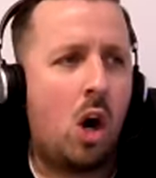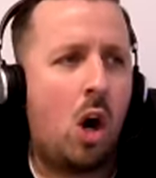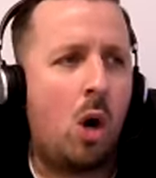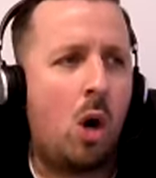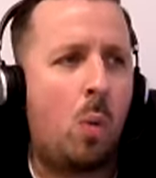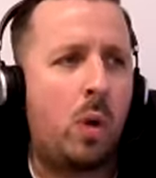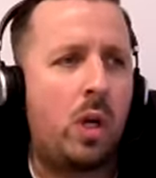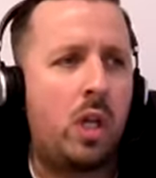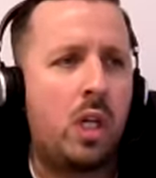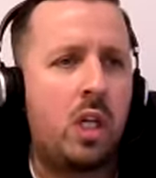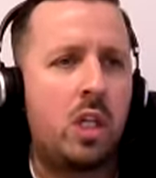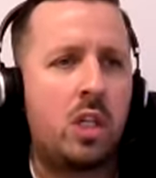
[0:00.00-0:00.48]
I
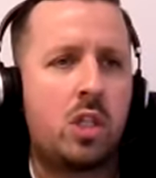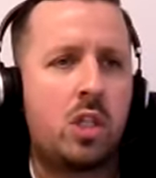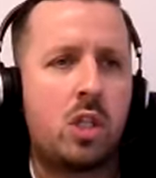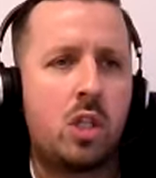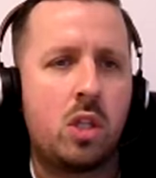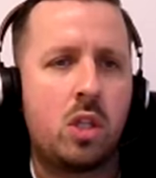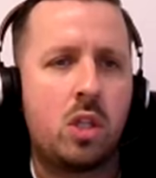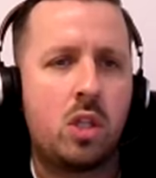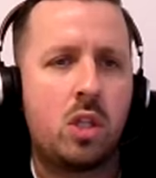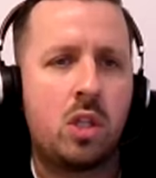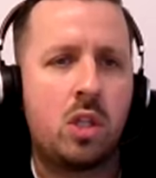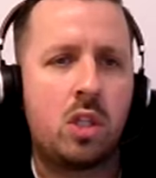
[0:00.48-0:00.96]
wanted
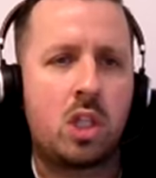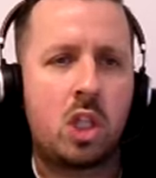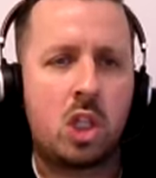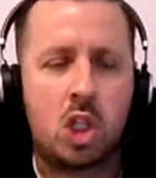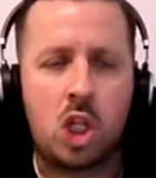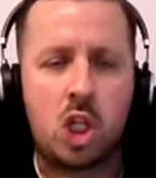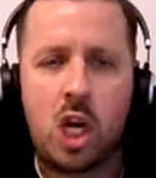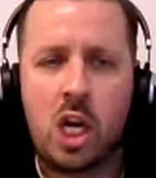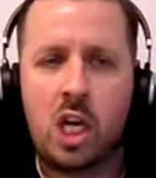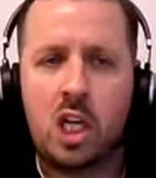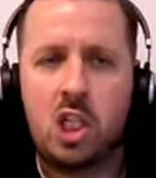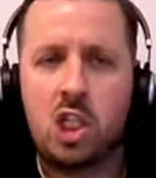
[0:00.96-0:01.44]
to to
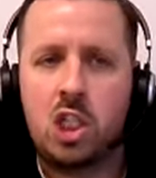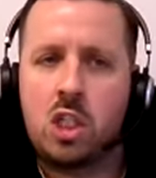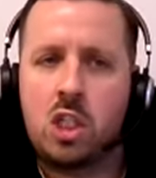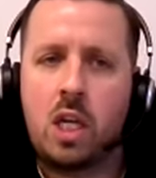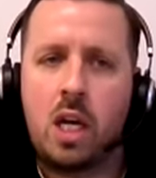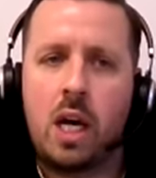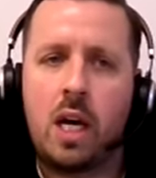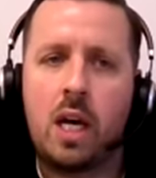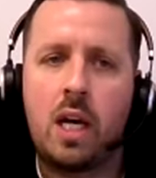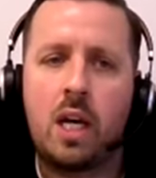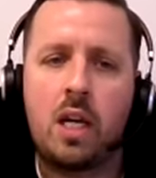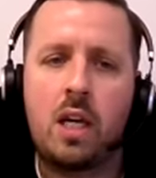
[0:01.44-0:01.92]
change
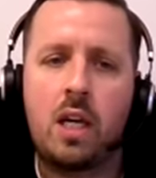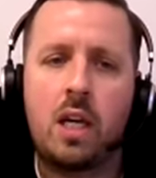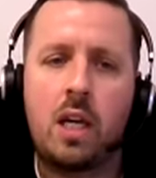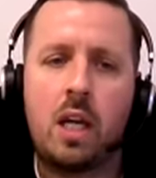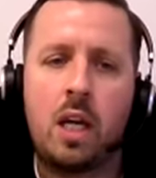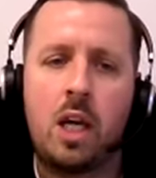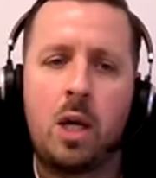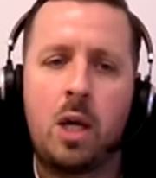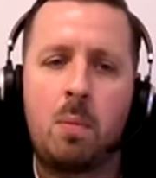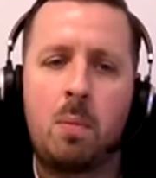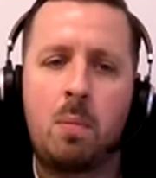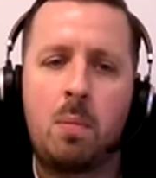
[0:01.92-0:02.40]
that
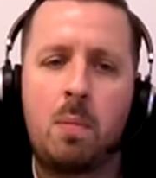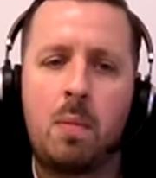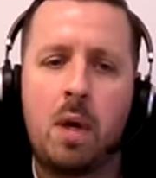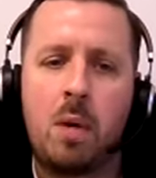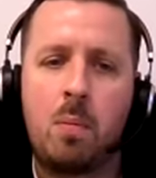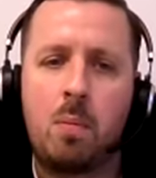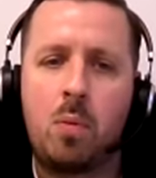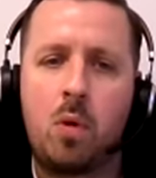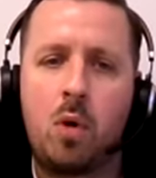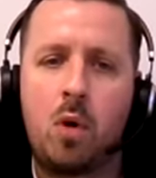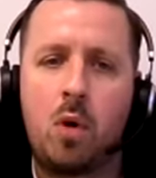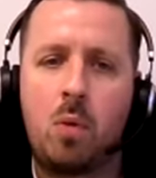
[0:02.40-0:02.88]
um,
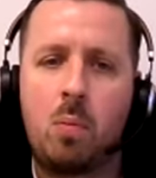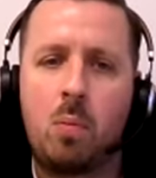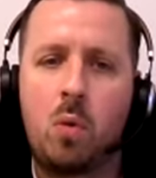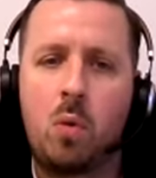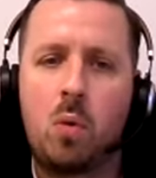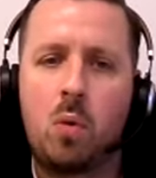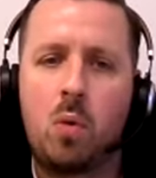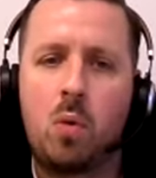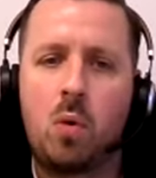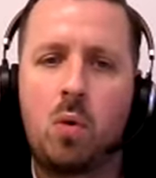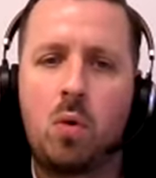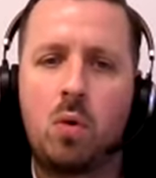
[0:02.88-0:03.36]
and put
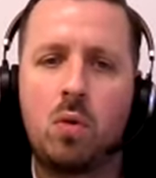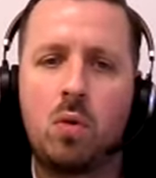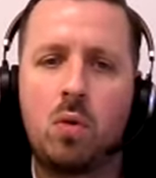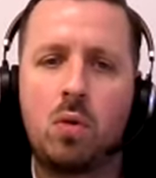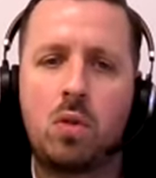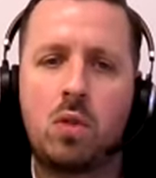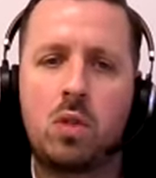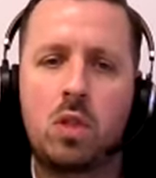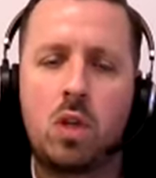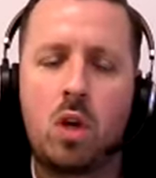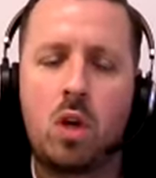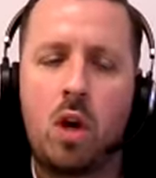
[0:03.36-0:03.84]
more
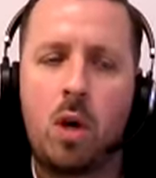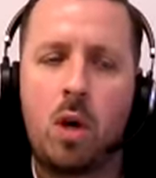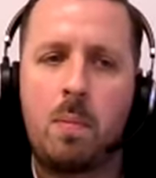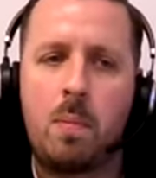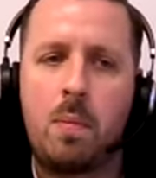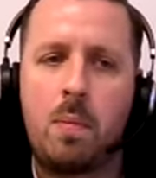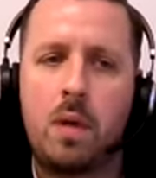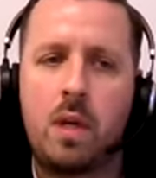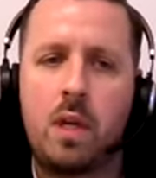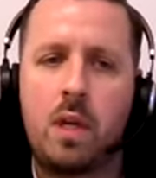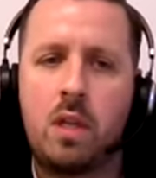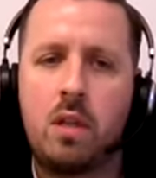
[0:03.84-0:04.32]
time
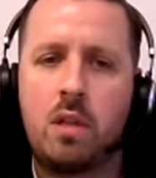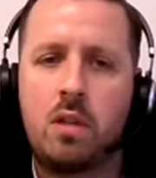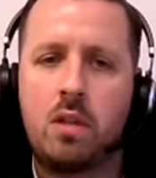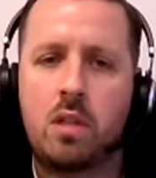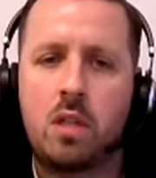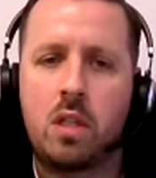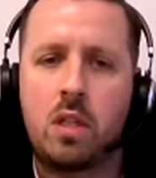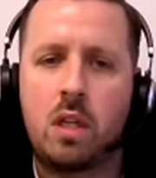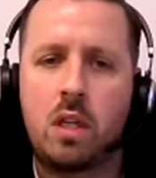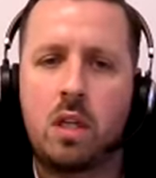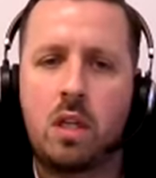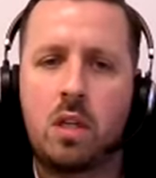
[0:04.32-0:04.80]

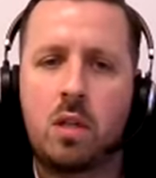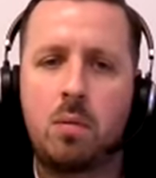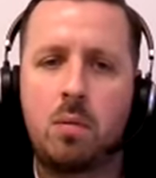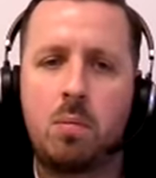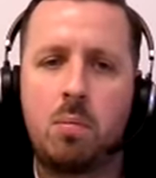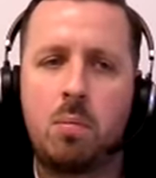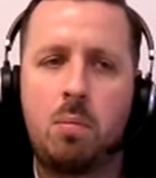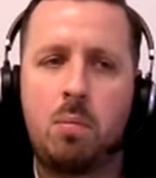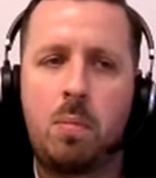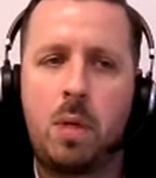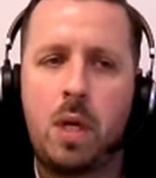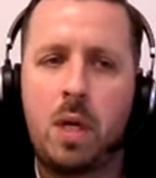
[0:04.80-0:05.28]
into
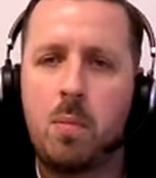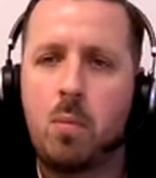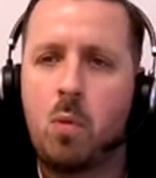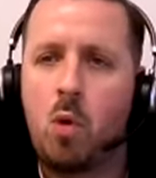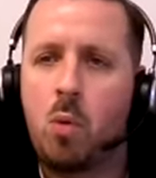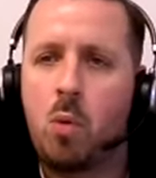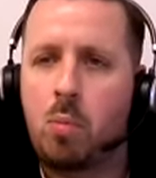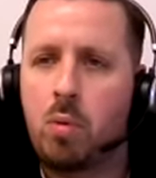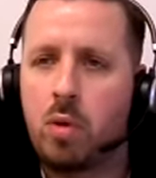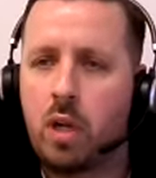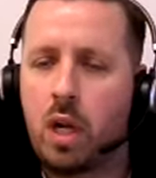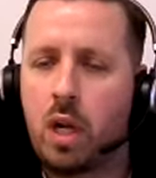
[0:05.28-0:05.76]
being
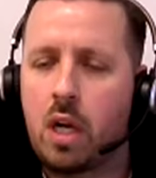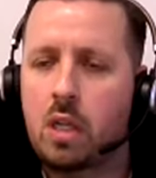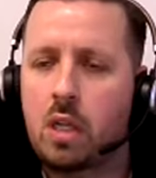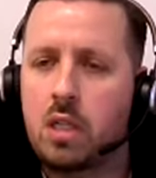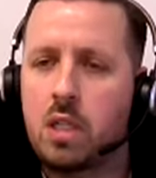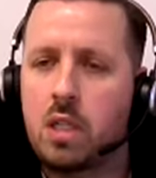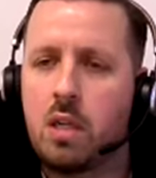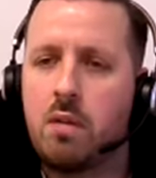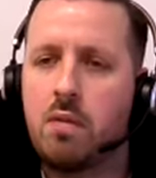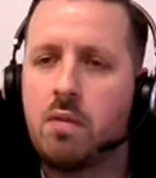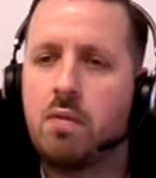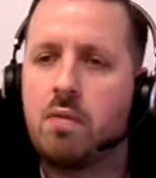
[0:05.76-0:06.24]
more
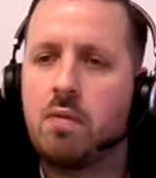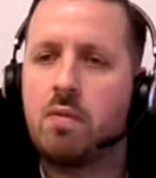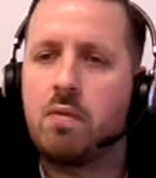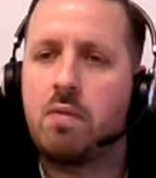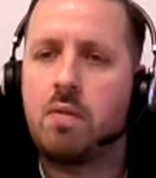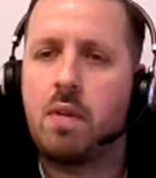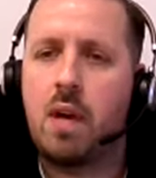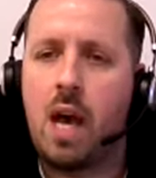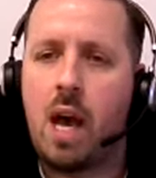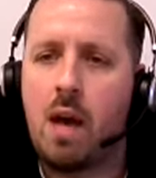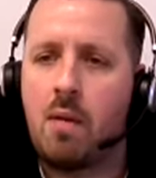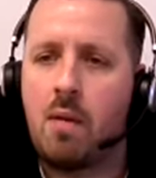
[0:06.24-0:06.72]
productive,
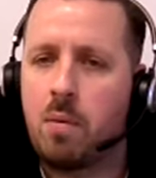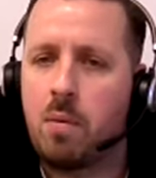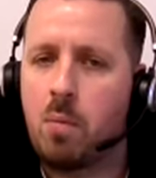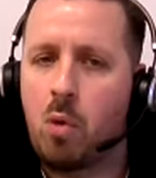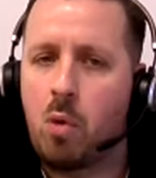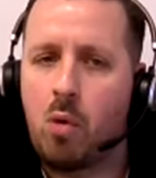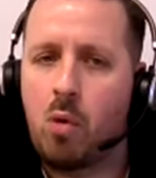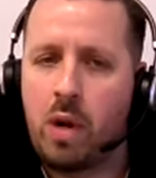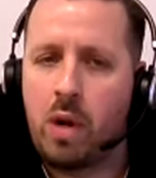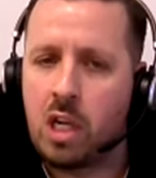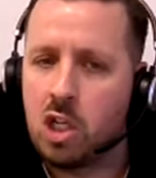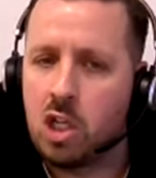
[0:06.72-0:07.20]
having
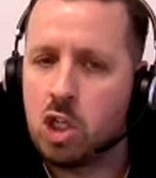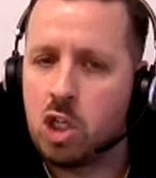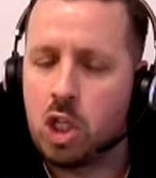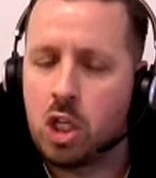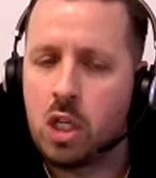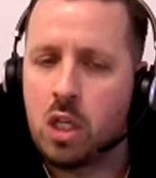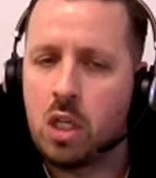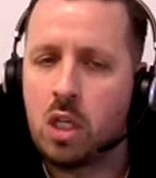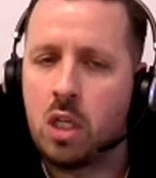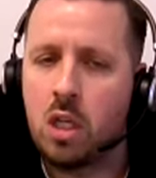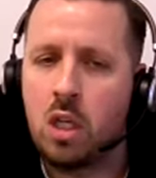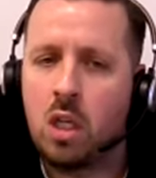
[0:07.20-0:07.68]
more
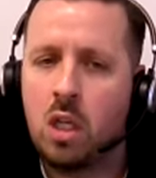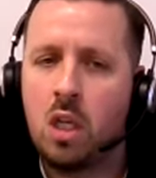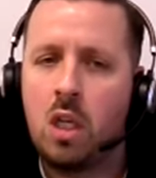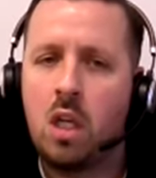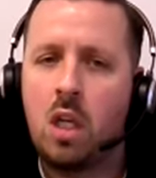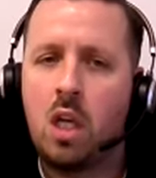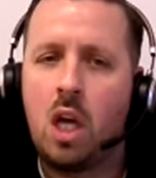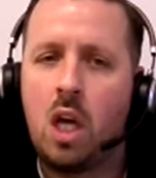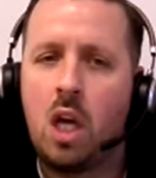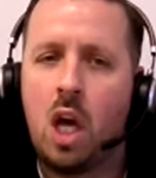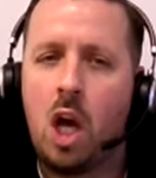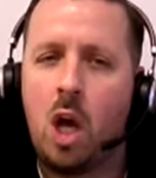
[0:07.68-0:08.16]
energy.
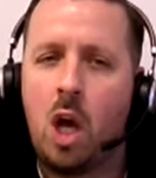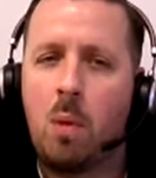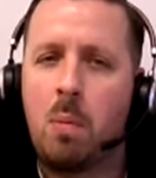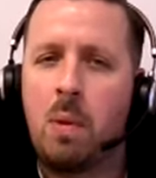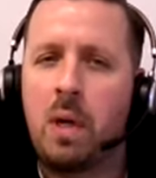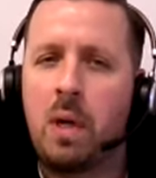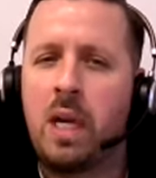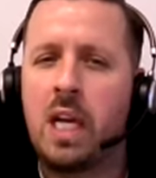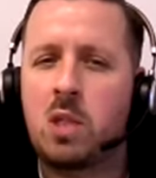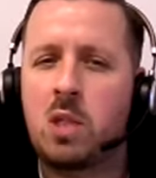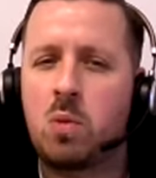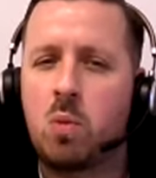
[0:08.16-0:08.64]
Um,
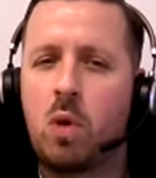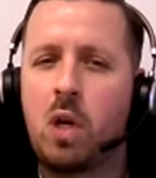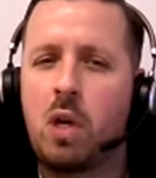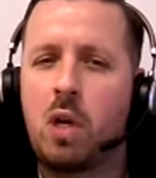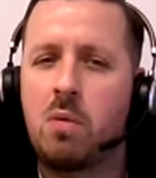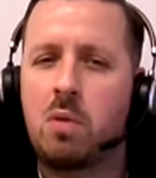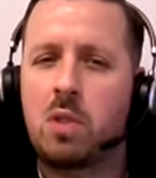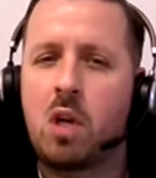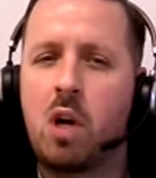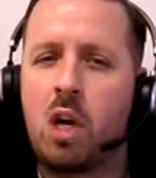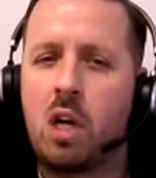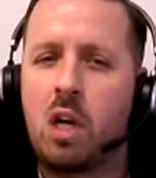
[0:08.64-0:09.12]
and that's
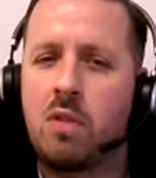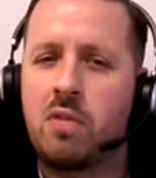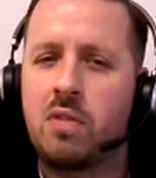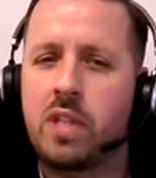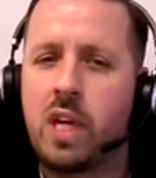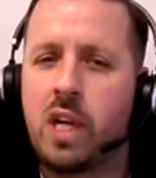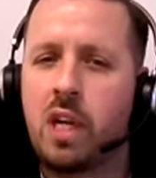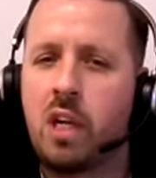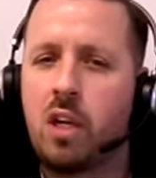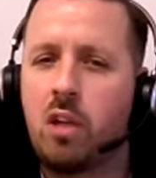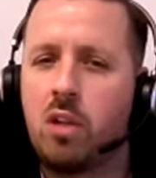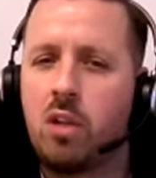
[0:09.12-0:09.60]
what it was kind of
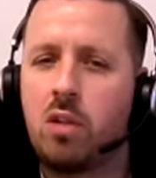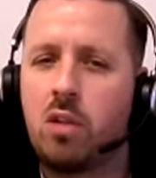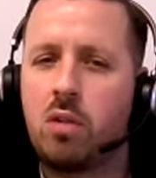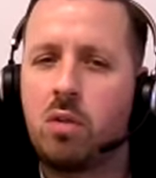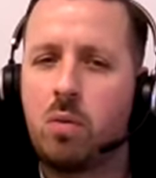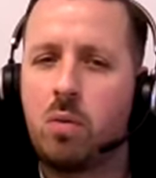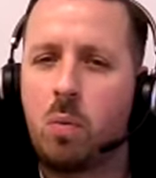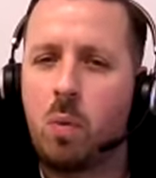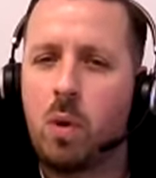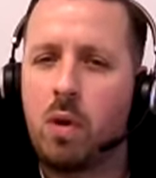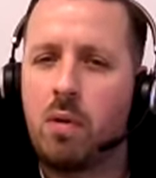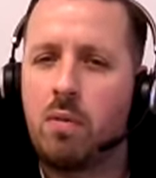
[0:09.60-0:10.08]
centered
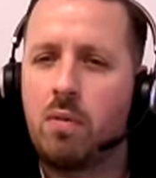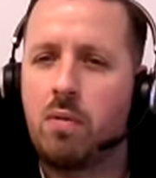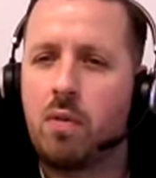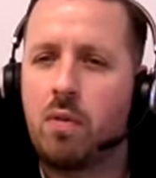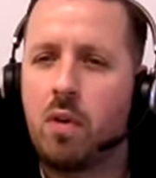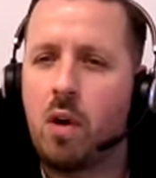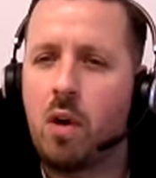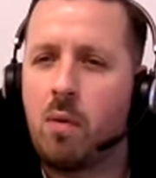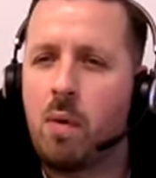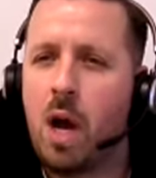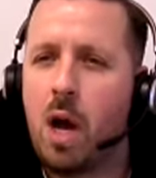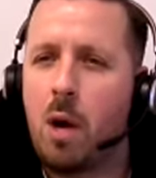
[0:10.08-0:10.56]
with
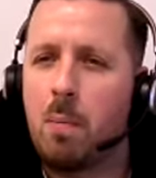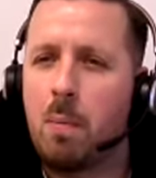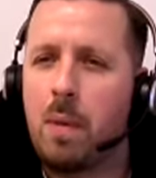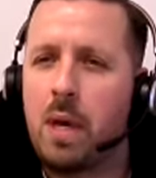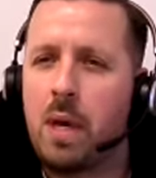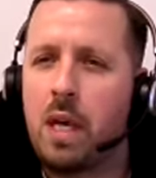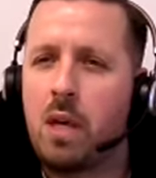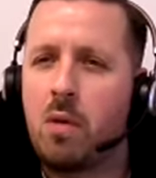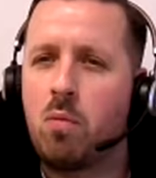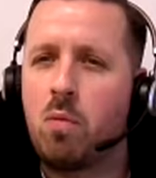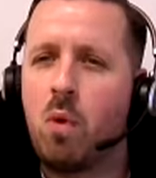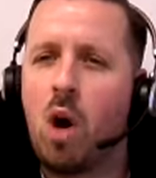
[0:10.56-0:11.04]
around
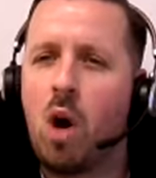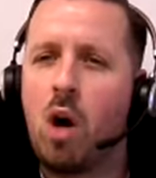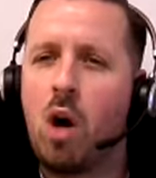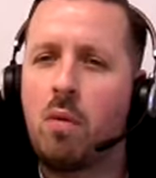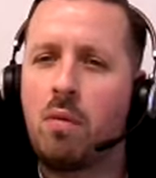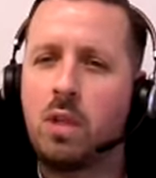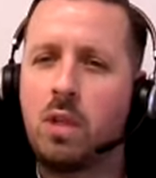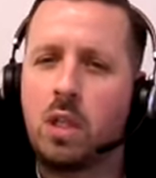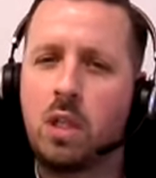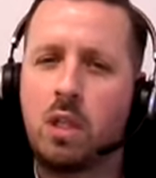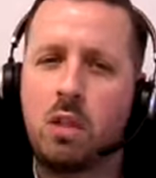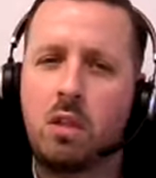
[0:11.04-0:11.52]
me
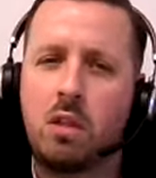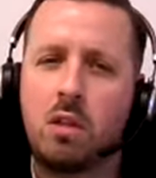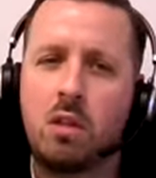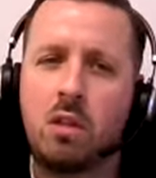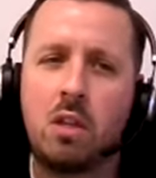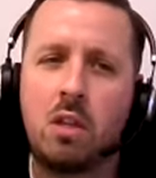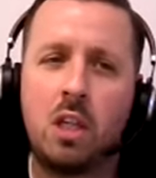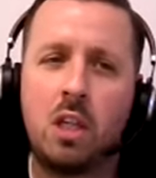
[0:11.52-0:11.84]
rather than